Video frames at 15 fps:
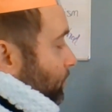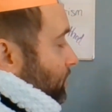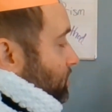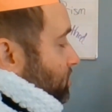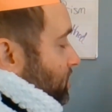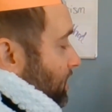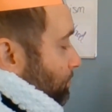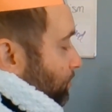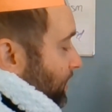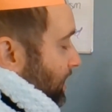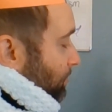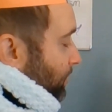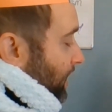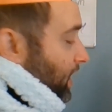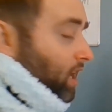would
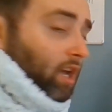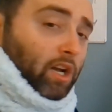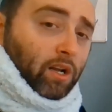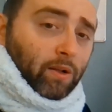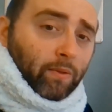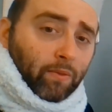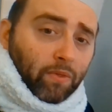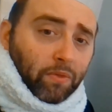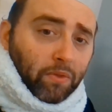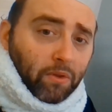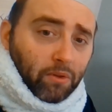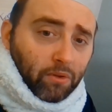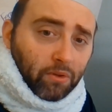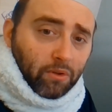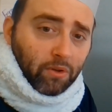simply be
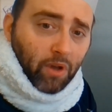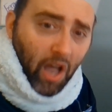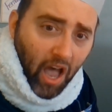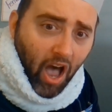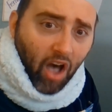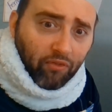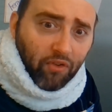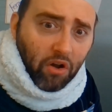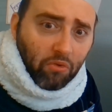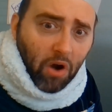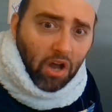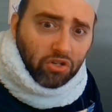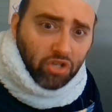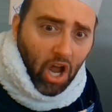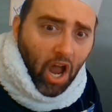half a
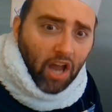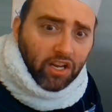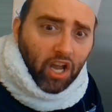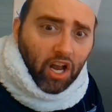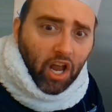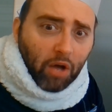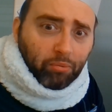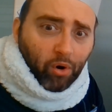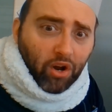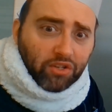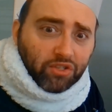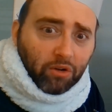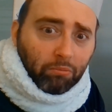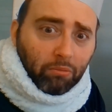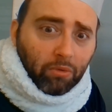rectangular
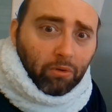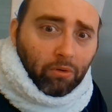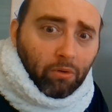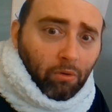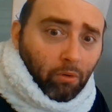prism.